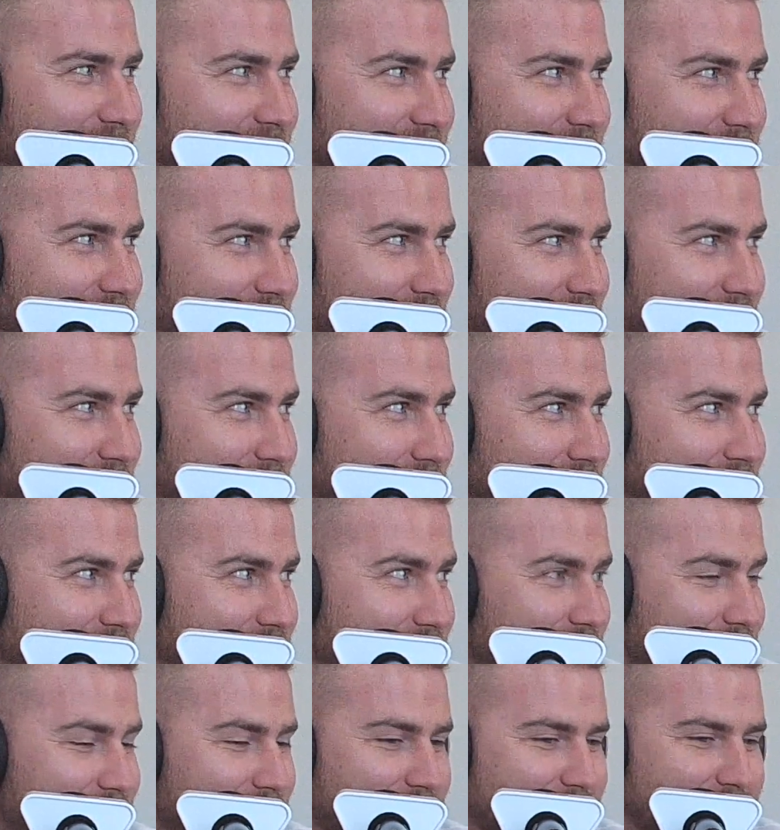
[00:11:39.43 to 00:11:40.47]
spaces
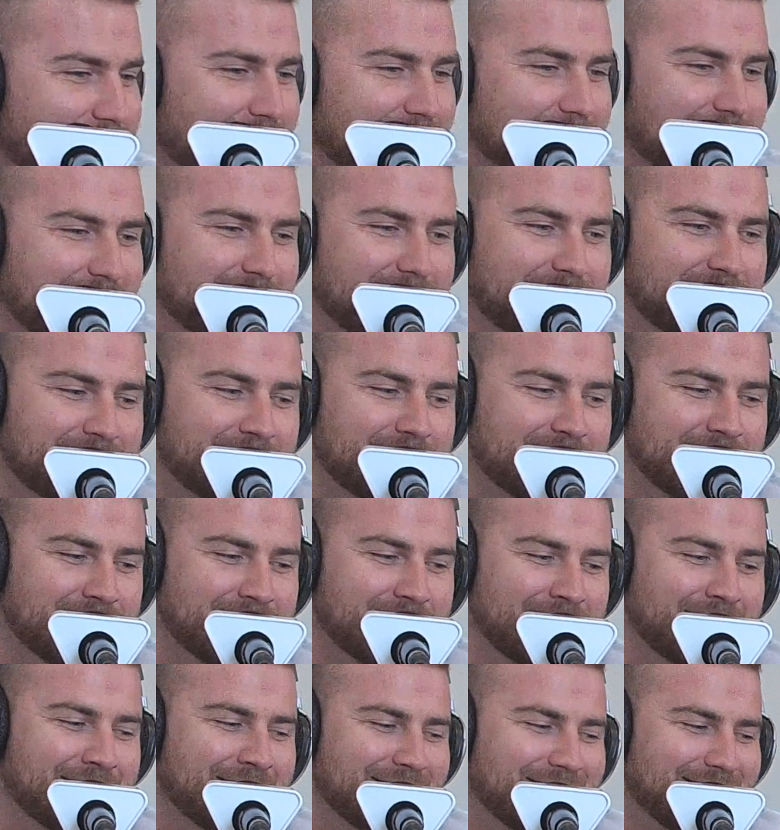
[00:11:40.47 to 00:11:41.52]
stupid T-shirts
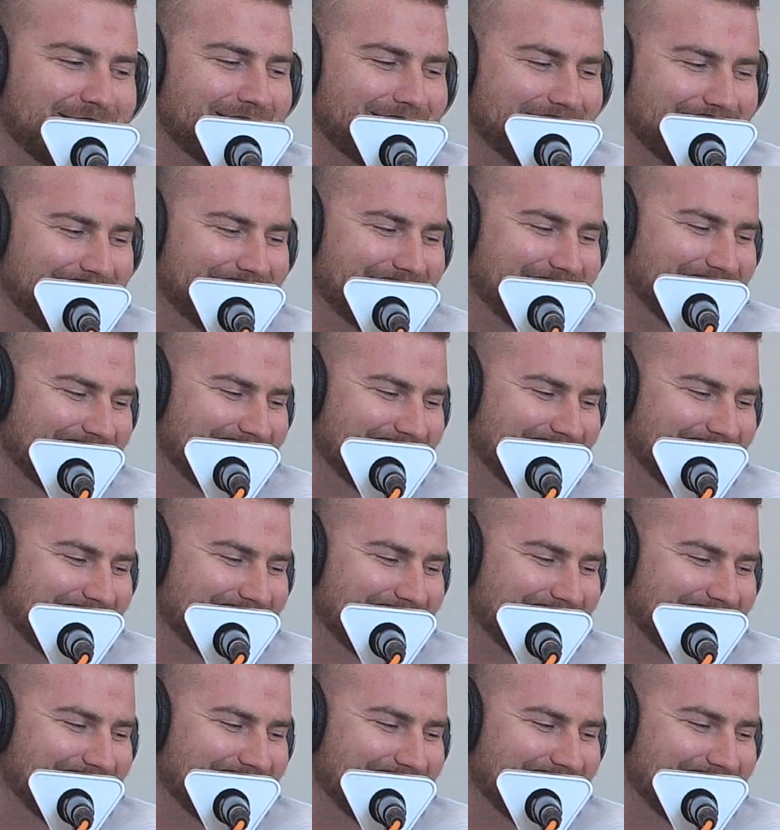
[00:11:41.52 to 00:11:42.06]
sitting around.